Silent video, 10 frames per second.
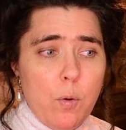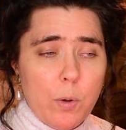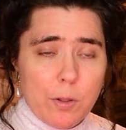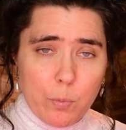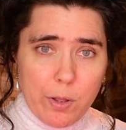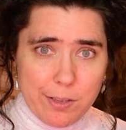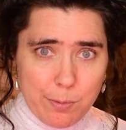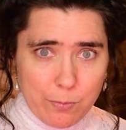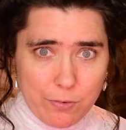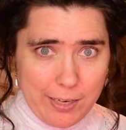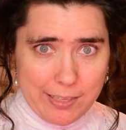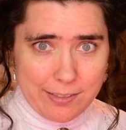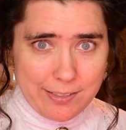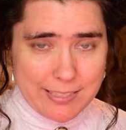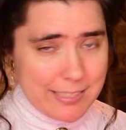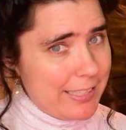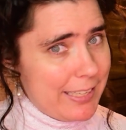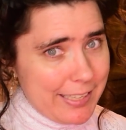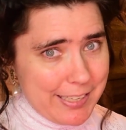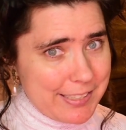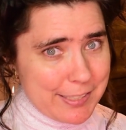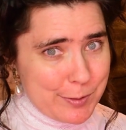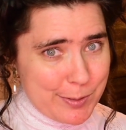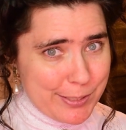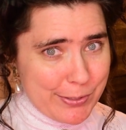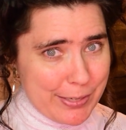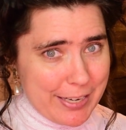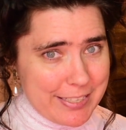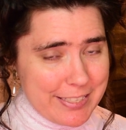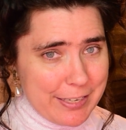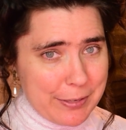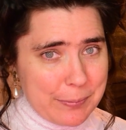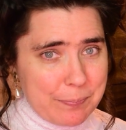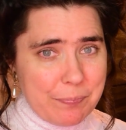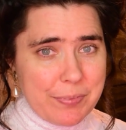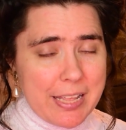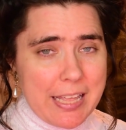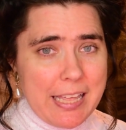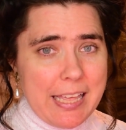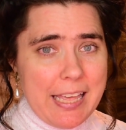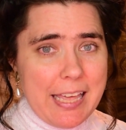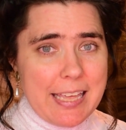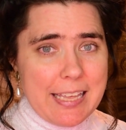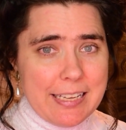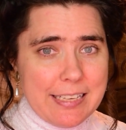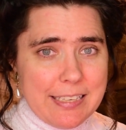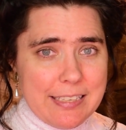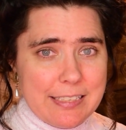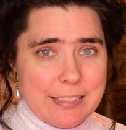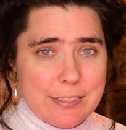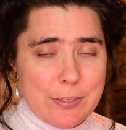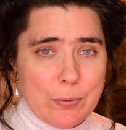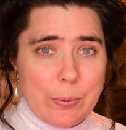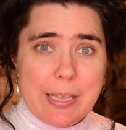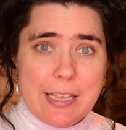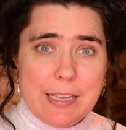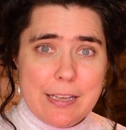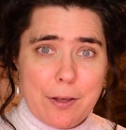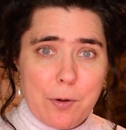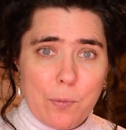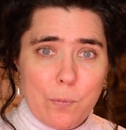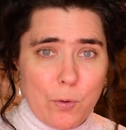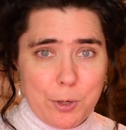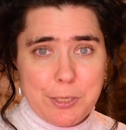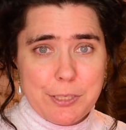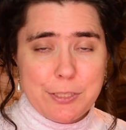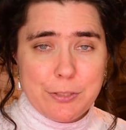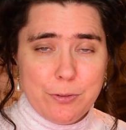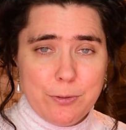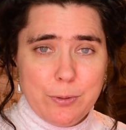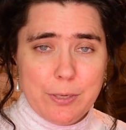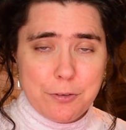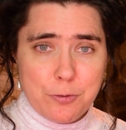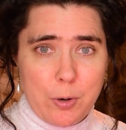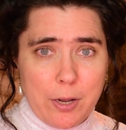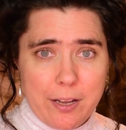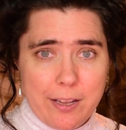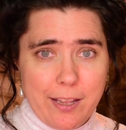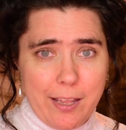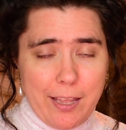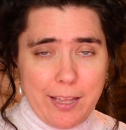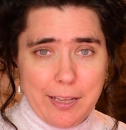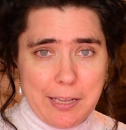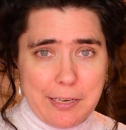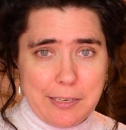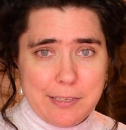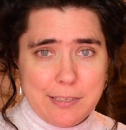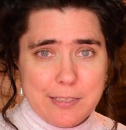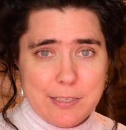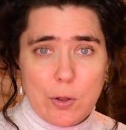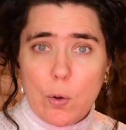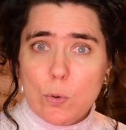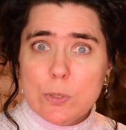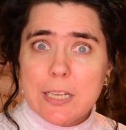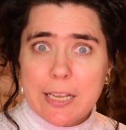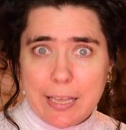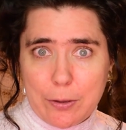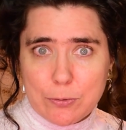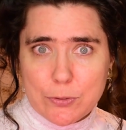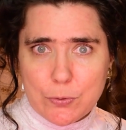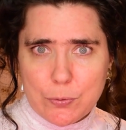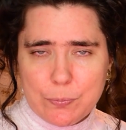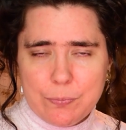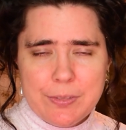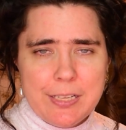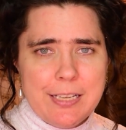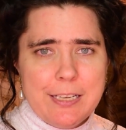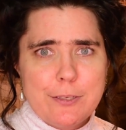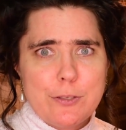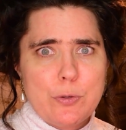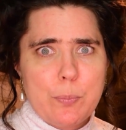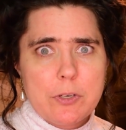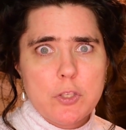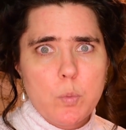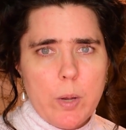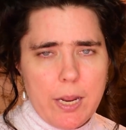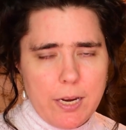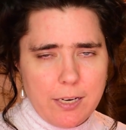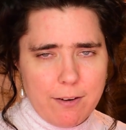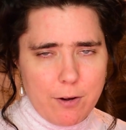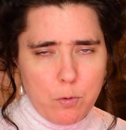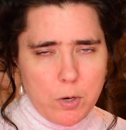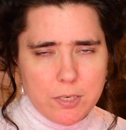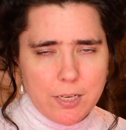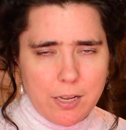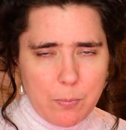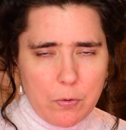Well, William Franklin didn't think this was a good idea. And so he wanted to try and hold a council to persuade everyone to come